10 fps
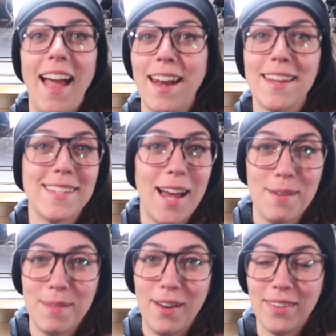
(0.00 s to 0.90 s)

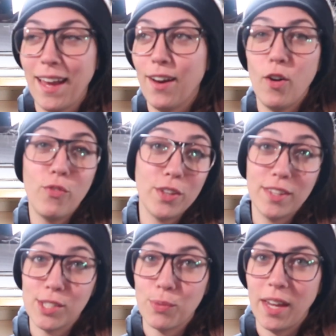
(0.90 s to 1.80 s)
anytime now. Yeah, hopefully
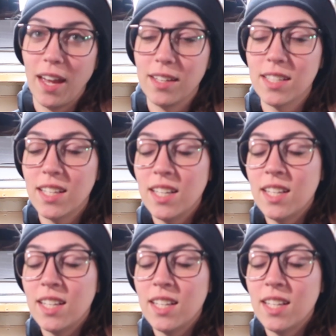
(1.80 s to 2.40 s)
this weekend.